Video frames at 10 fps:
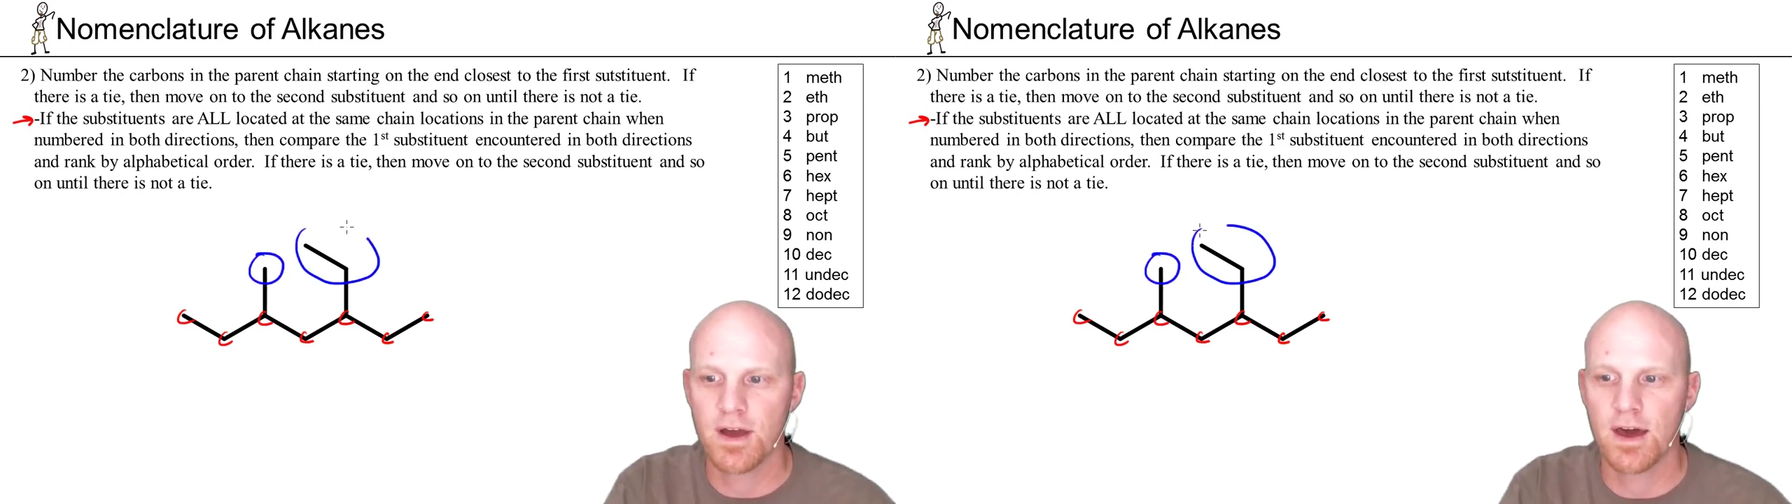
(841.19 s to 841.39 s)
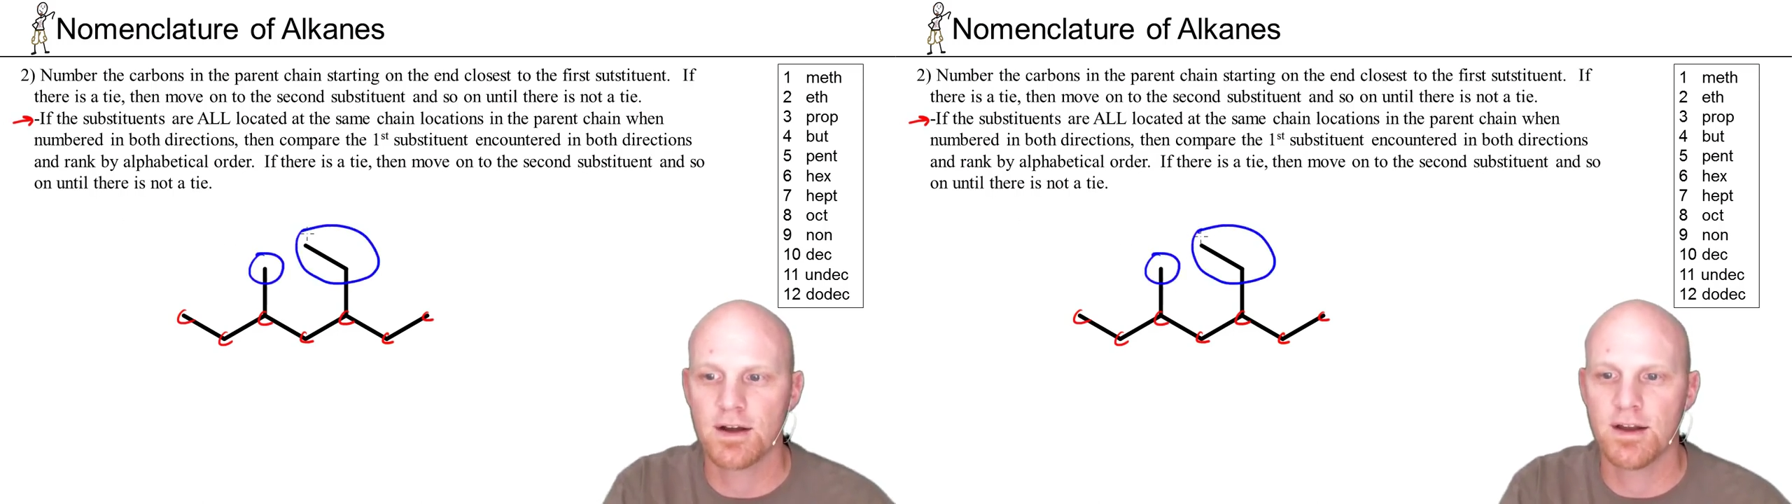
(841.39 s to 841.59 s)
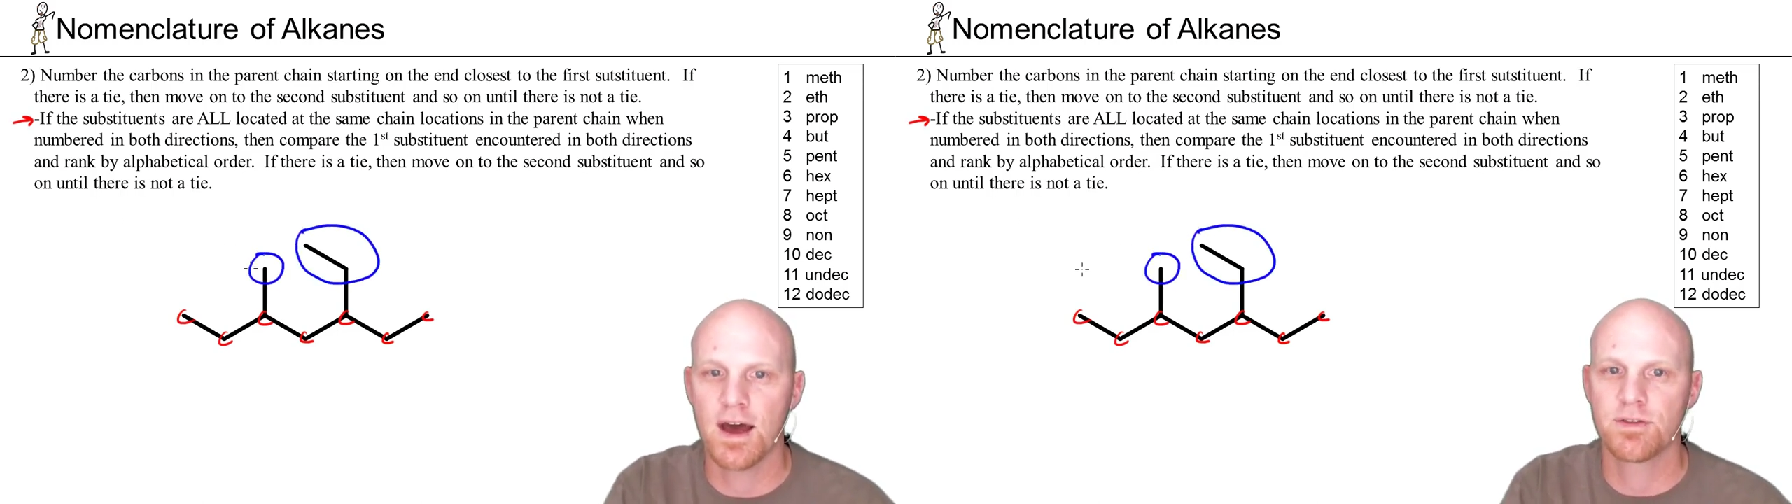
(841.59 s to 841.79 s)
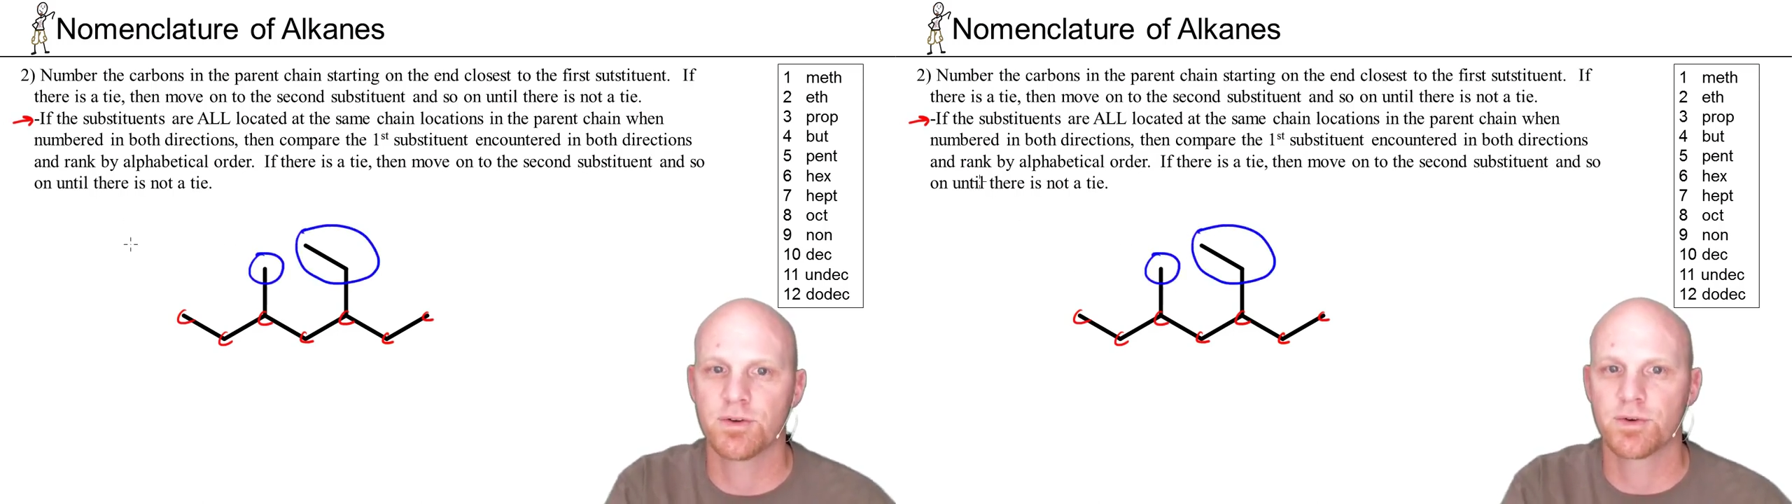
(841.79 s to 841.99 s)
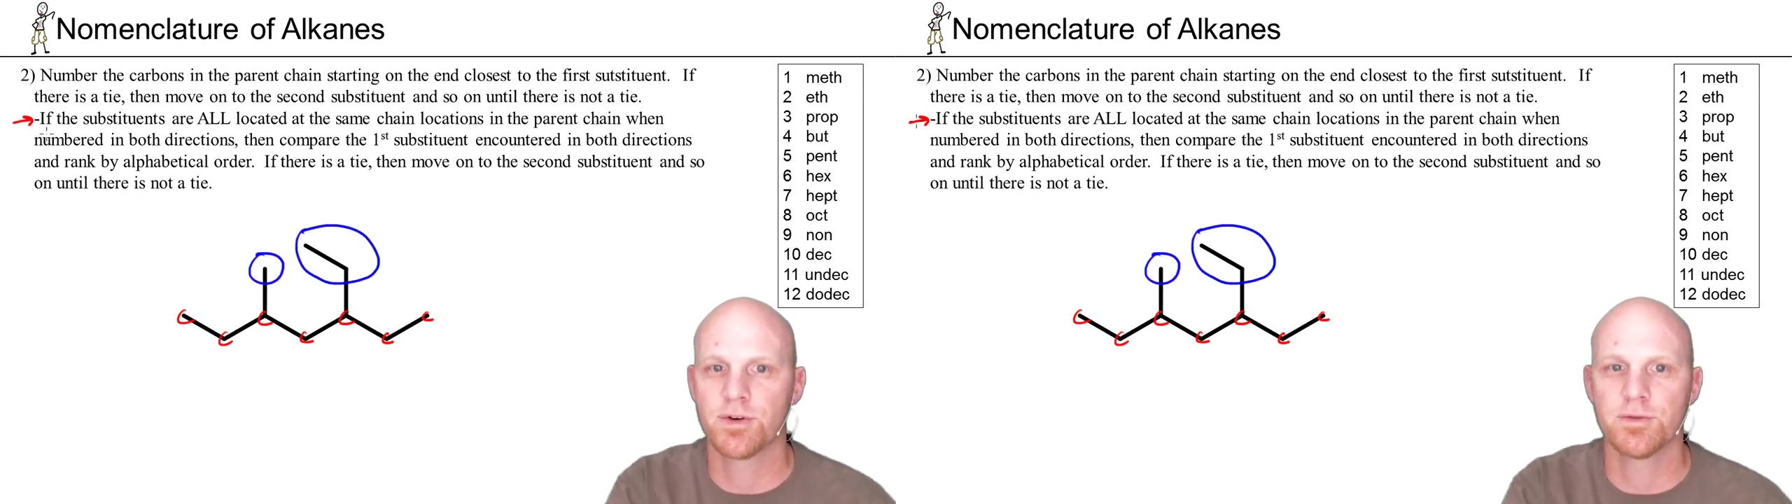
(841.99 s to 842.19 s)
and an
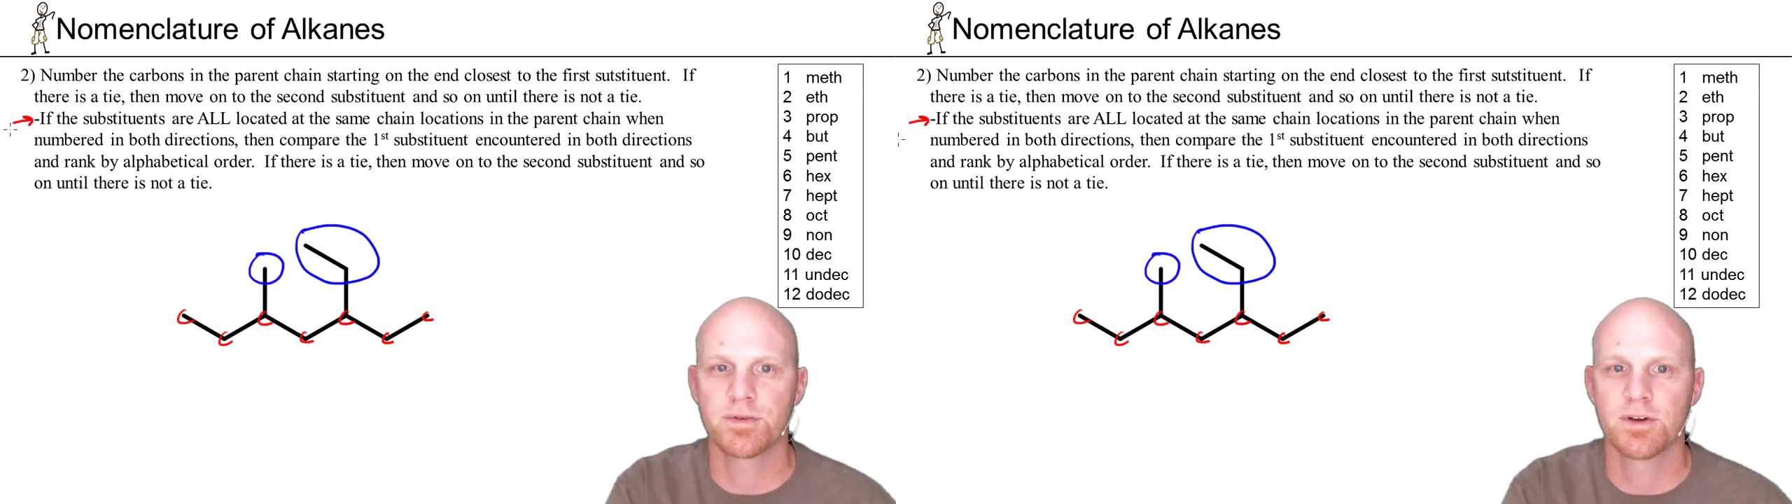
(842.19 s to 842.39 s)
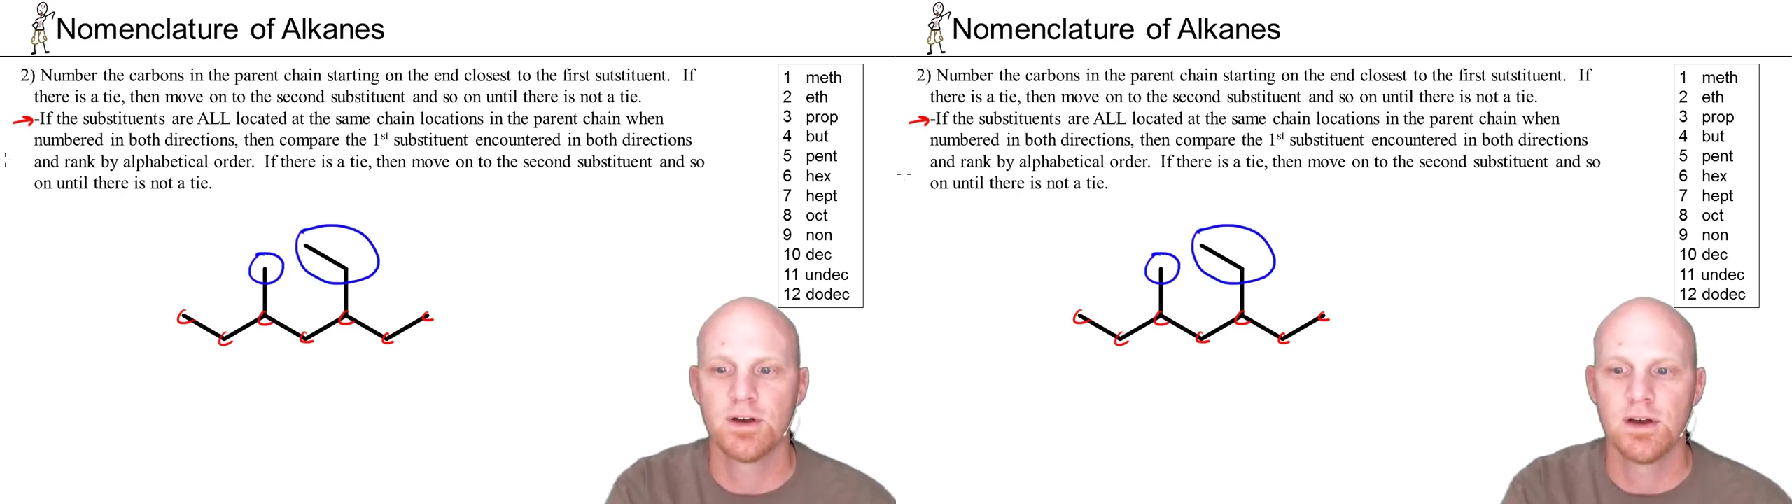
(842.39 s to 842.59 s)
ethyl group.